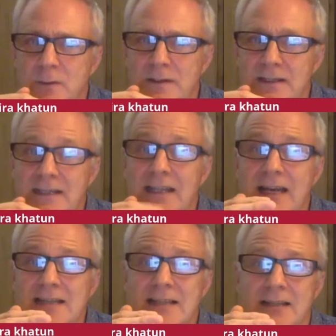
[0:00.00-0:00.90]

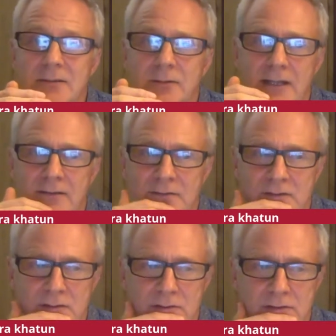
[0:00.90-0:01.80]
how the
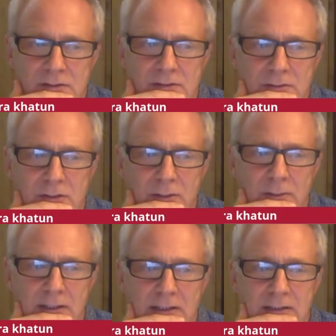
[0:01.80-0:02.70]
kind of students who
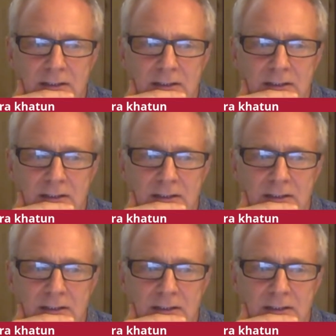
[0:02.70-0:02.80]
succeed